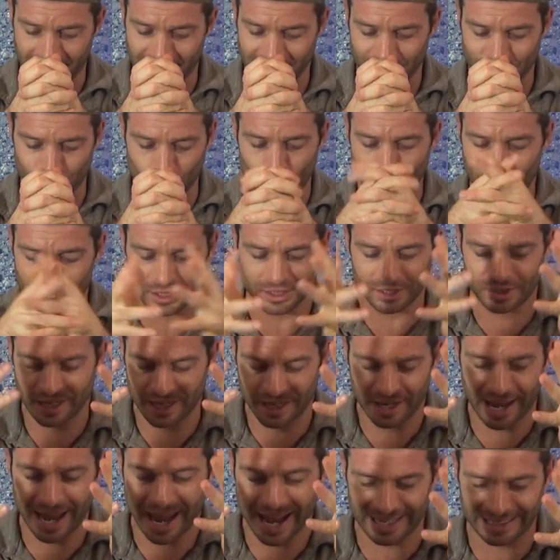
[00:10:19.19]
I just wish
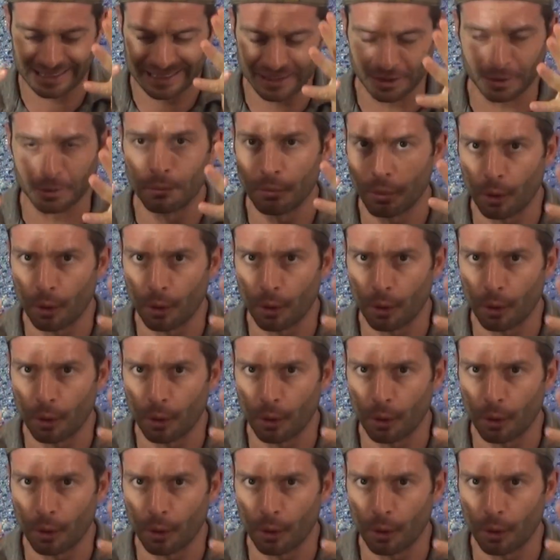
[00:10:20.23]
it had a little